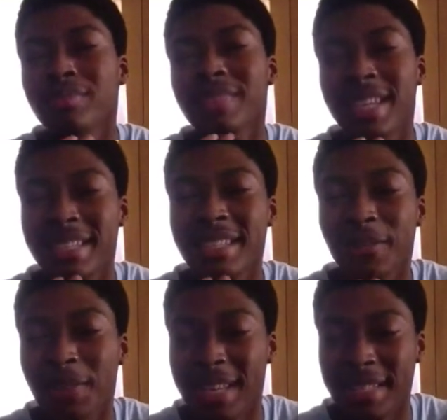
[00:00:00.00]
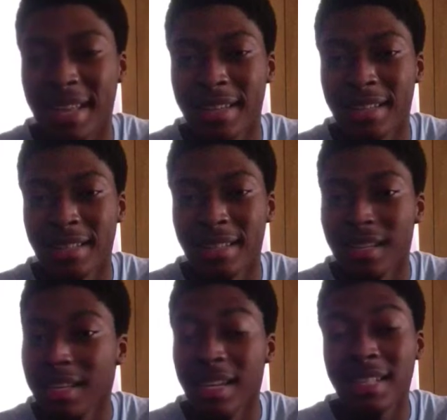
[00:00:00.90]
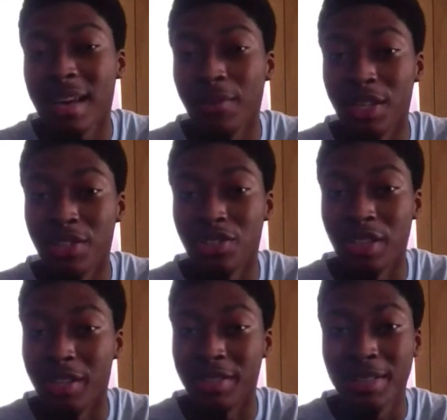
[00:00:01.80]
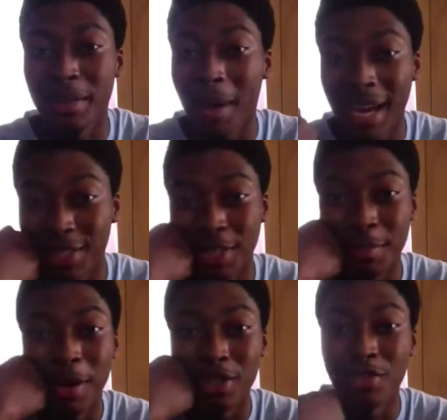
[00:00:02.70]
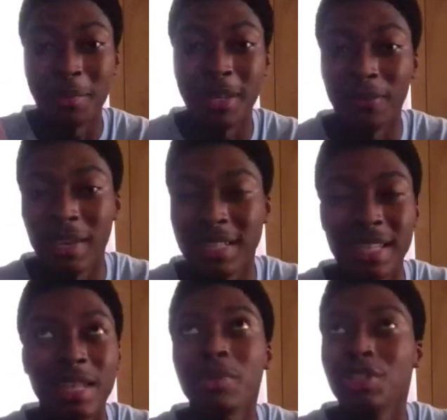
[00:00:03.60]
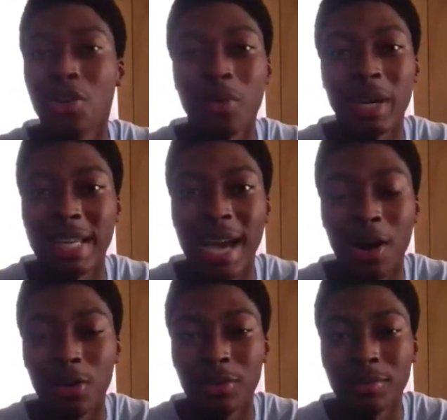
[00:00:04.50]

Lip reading: Hits to the face, that is. He doesn't have a good chin. Somebody just punched him in the face and he was already out.